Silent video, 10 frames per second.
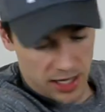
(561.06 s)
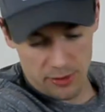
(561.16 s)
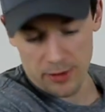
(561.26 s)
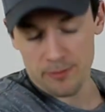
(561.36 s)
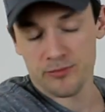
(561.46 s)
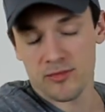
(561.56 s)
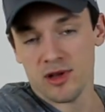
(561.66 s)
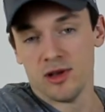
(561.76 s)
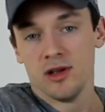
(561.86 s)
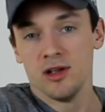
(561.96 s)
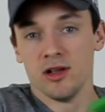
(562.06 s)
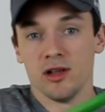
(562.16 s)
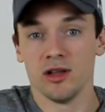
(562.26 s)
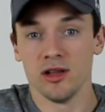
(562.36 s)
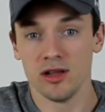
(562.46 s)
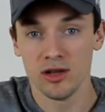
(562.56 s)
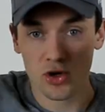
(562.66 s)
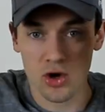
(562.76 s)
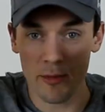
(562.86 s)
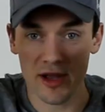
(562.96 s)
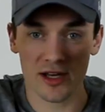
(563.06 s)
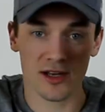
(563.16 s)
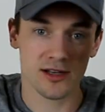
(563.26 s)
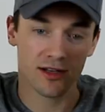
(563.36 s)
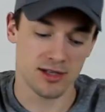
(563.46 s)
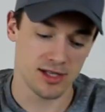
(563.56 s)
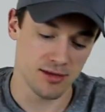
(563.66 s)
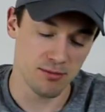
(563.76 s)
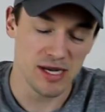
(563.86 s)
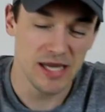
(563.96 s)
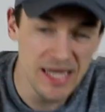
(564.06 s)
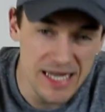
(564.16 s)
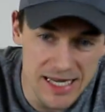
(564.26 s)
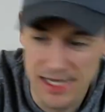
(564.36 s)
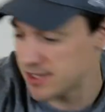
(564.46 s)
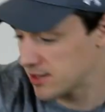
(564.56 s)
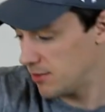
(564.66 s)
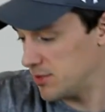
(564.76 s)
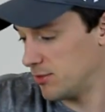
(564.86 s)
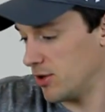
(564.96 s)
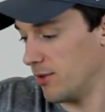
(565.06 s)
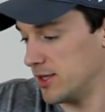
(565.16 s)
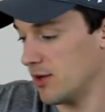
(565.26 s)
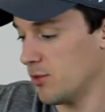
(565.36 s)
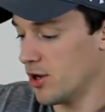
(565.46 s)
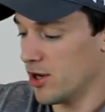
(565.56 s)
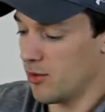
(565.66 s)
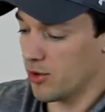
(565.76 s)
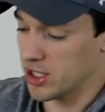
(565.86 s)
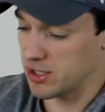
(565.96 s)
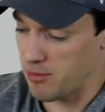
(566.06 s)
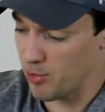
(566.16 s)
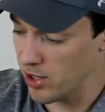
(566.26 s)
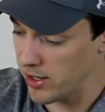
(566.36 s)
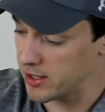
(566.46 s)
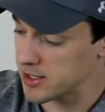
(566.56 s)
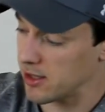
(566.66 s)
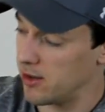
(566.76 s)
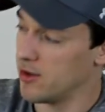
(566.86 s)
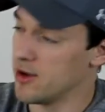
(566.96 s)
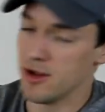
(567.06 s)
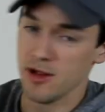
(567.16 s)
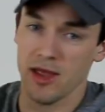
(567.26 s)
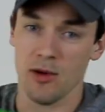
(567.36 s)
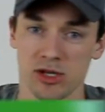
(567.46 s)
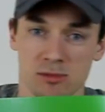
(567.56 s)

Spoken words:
Anyway, comments, please give me some comments. I want to know what I should be buying. So that was